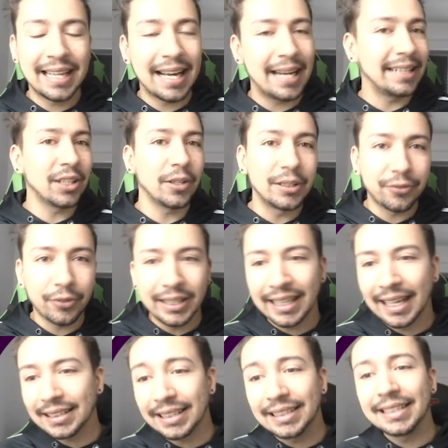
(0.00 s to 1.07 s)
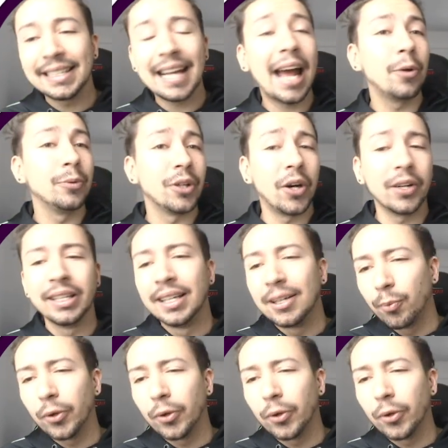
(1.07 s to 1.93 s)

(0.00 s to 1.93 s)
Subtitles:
getting those free kicks. He's nailed on.